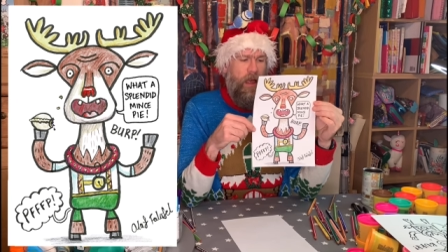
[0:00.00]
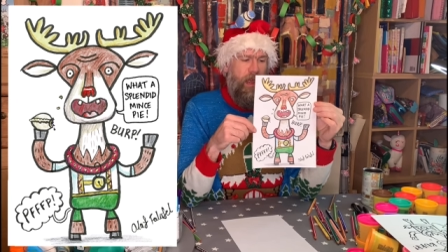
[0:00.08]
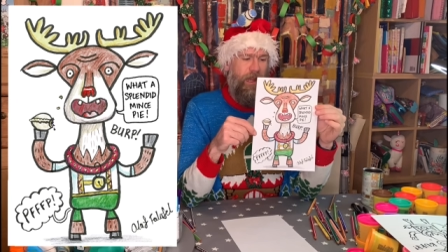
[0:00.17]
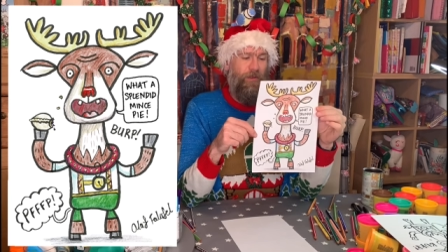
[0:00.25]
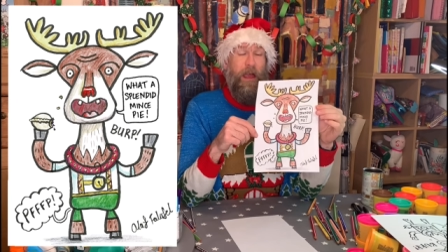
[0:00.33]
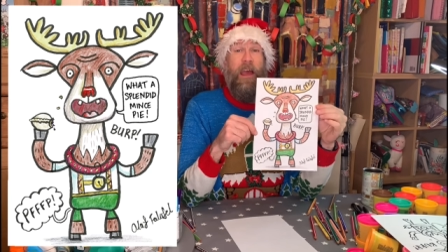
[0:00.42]

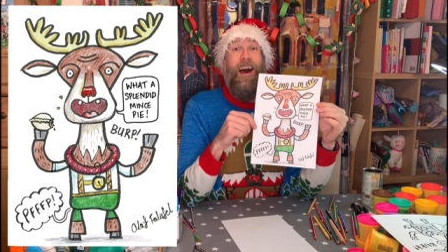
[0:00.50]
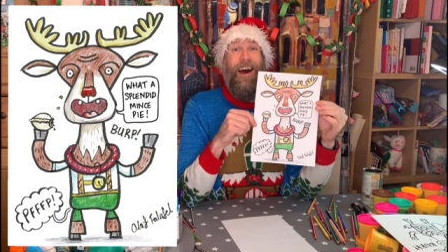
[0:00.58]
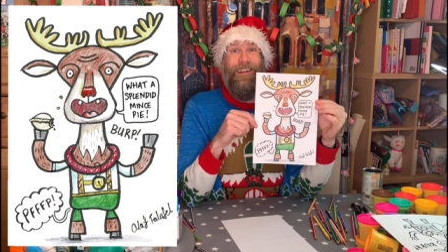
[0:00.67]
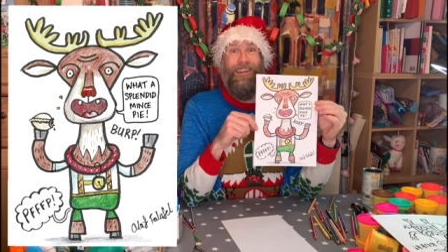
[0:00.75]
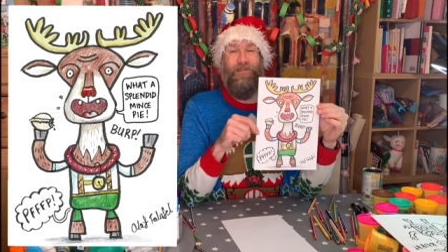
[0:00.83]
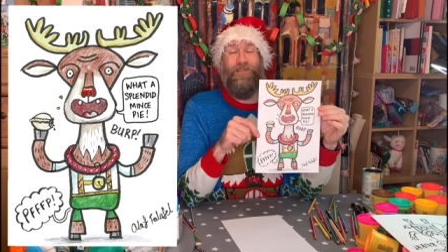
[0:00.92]
Anyway,
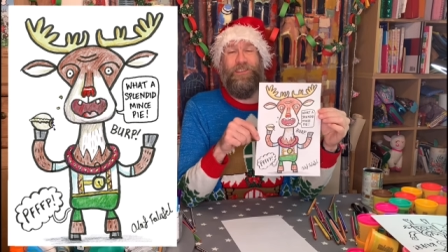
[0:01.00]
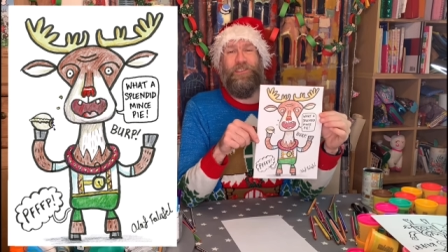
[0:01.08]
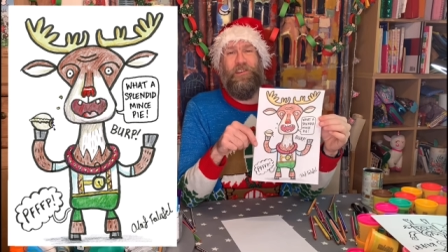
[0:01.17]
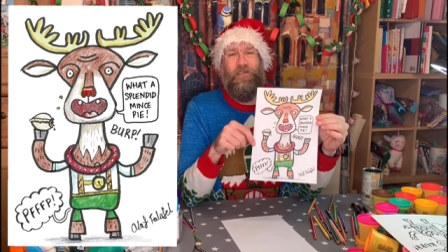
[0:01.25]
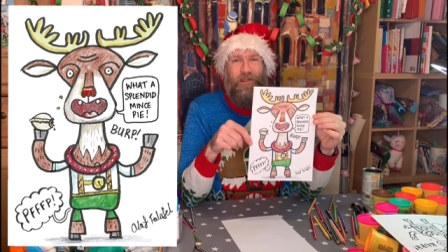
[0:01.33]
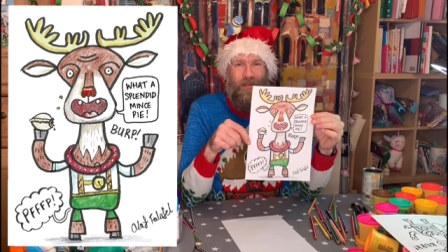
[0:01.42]
I'd love to
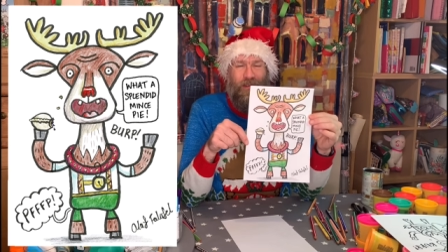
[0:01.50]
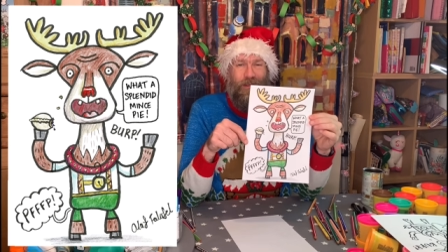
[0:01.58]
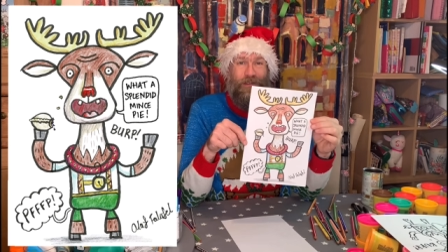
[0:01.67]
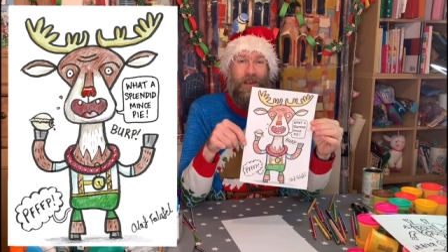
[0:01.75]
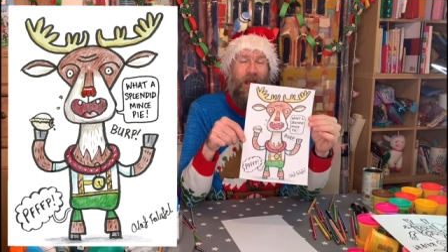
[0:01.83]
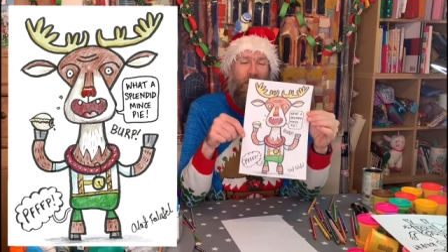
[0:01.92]
see all of
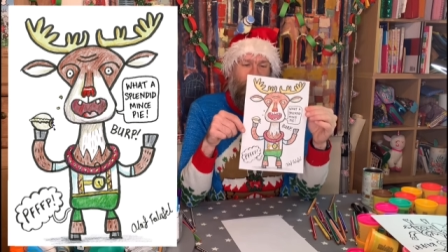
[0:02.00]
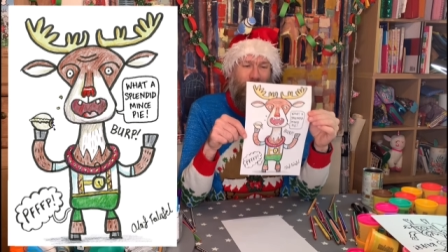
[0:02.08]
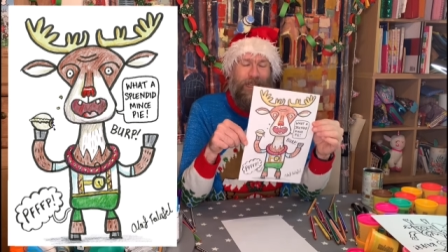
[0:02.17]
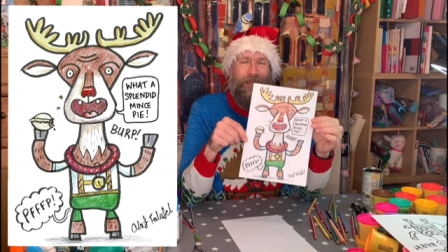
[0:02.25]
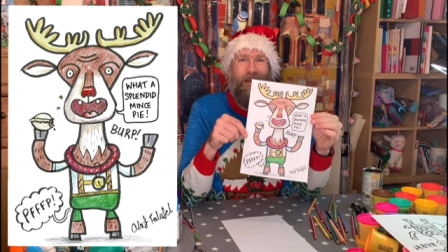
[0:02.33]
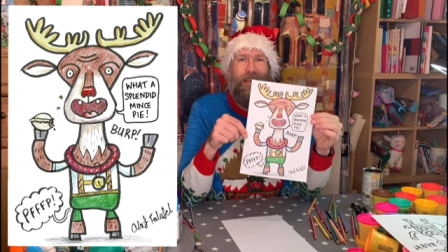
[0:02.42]
yours.
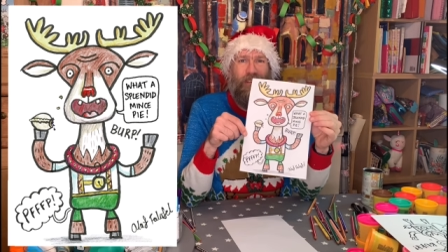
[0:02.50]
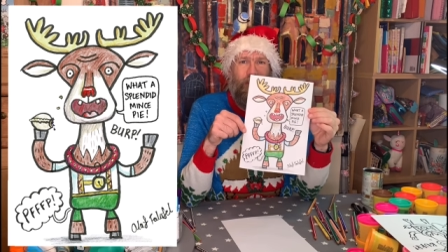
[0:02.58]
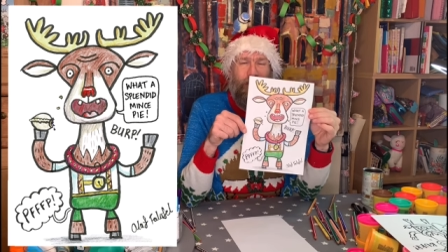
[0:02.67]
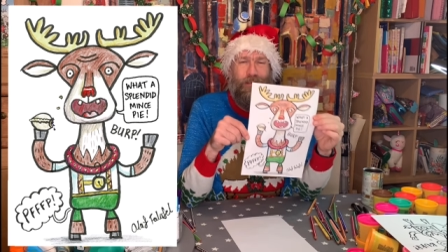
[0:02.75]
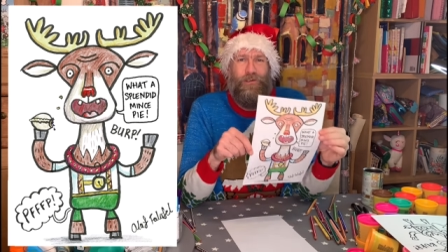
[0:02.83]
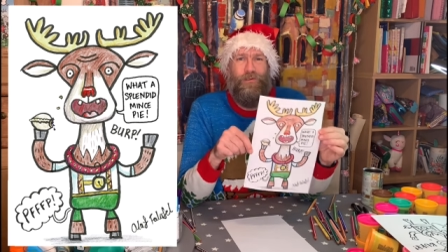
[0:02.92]
Please make
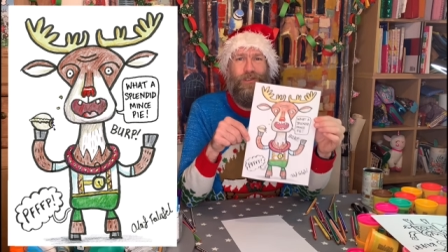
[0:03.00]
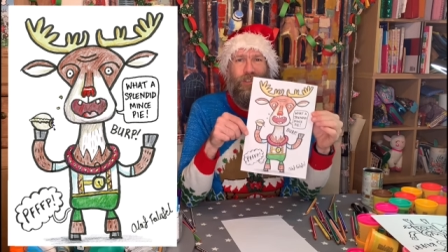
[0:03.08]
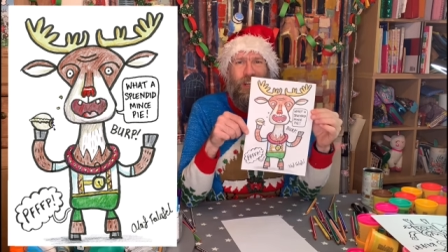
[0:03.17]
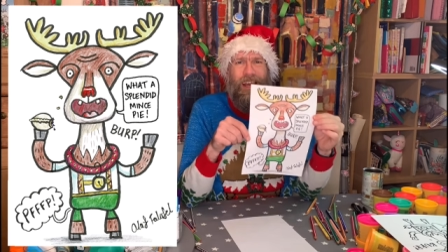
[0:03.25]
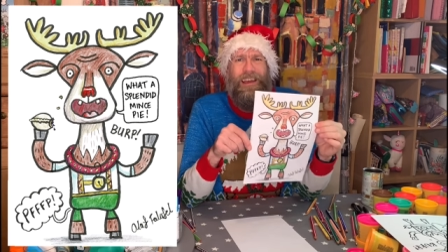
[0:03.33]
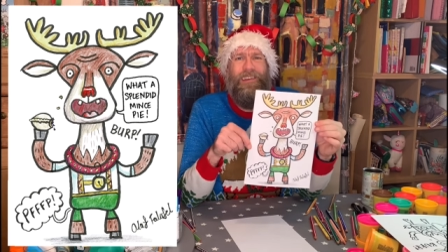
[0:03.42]
sure you
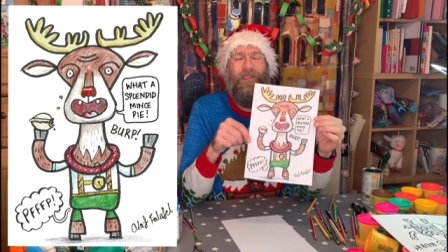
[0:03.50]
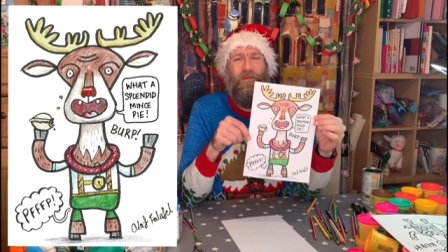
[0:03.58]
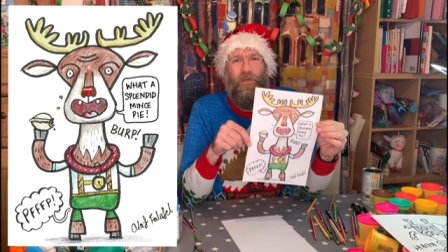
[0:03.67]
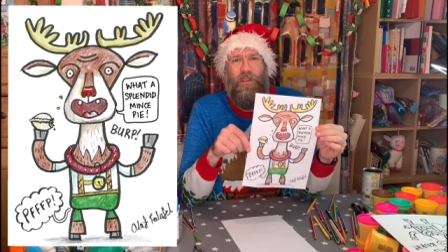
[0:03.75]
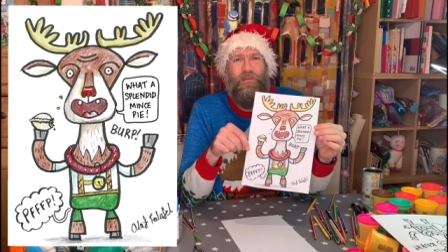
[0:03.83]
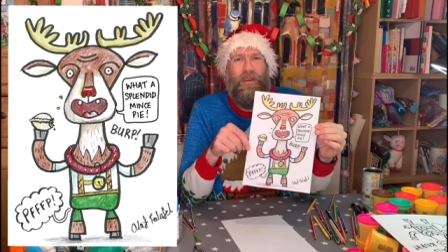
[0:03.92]
share them
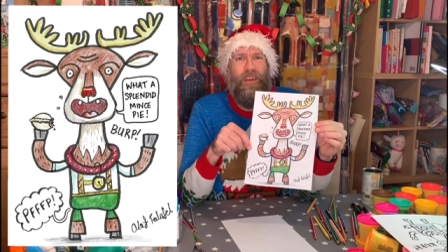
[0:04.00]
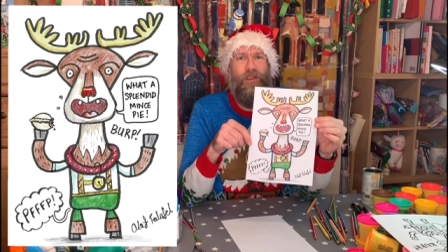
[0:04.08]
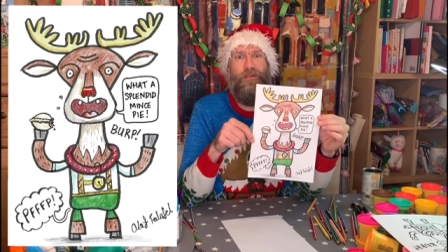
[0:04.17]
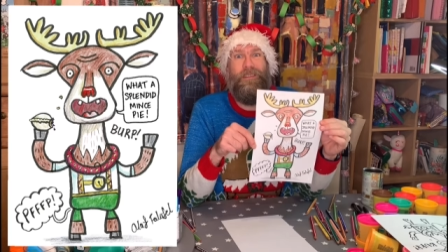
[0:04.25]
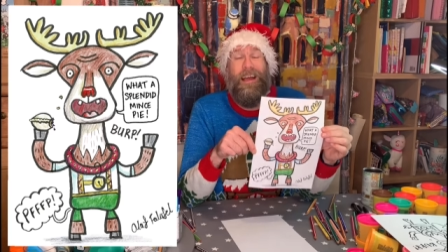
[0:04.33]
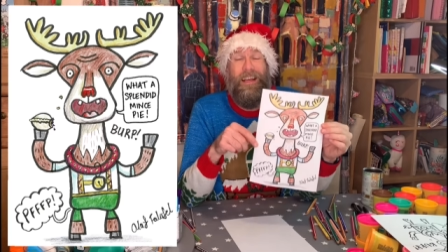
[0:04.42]
with me.
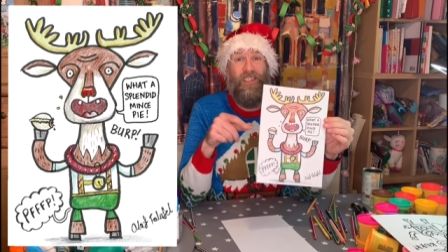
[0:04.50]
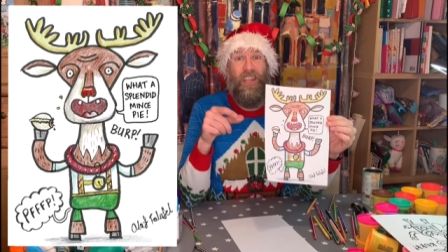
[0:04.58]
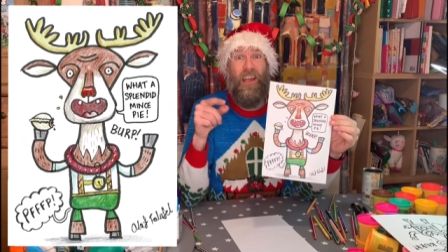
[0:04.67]
Use the hashtag